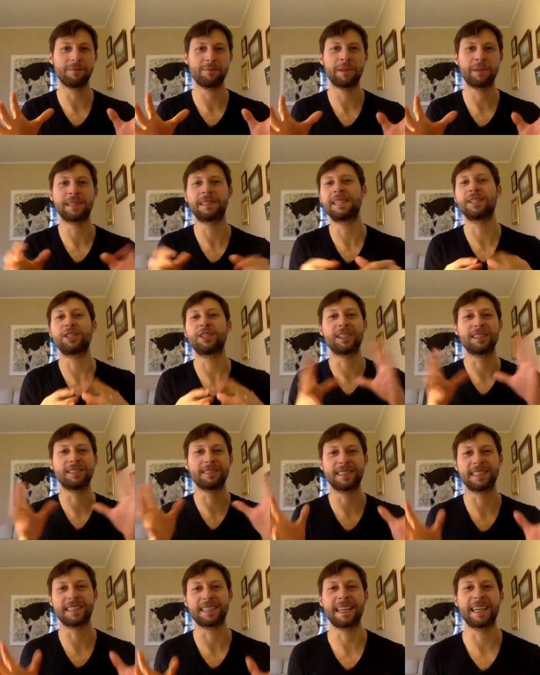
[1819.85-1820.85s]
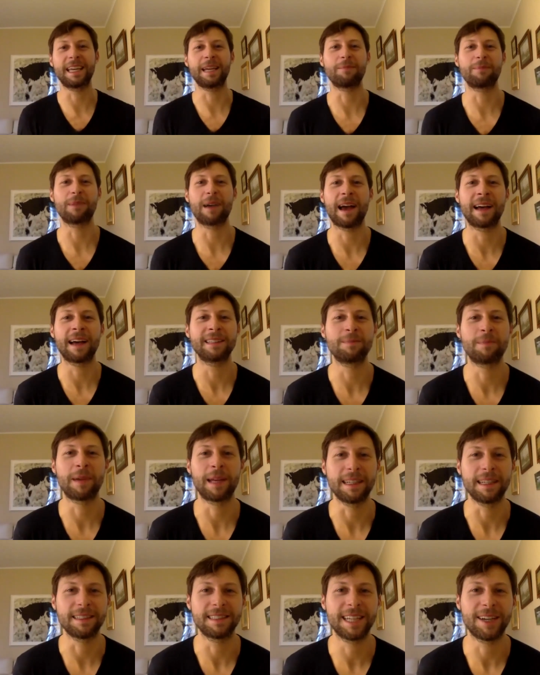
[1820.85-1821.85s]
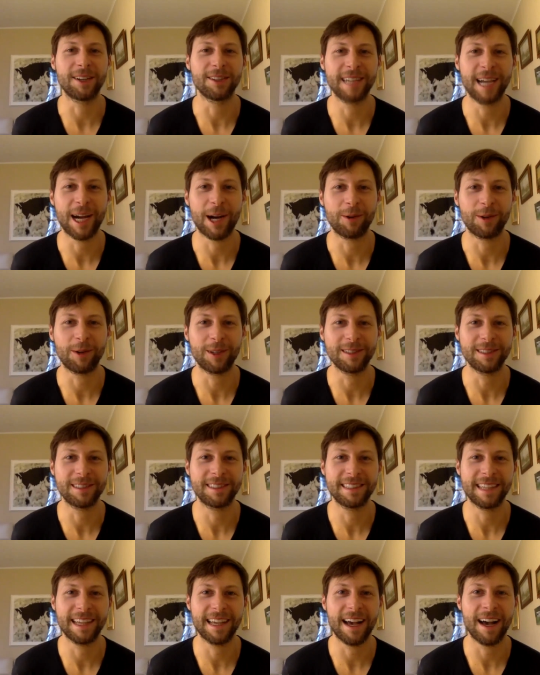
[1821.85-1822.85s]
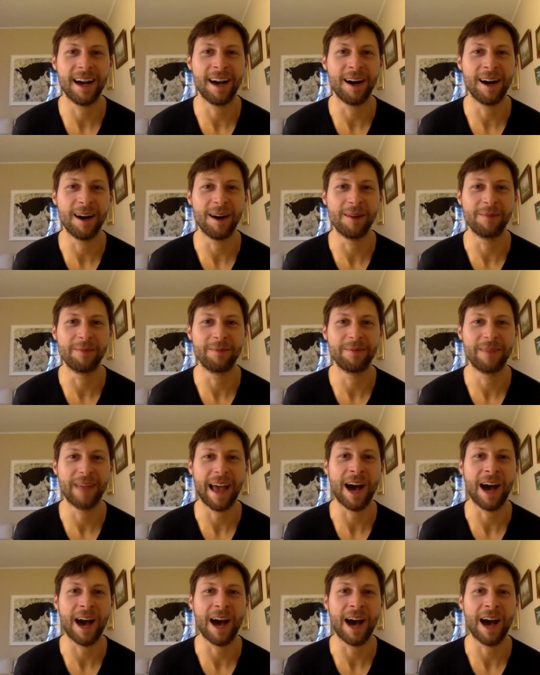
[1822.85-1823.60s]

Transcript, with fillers: petitioned to keep as many cell towers um,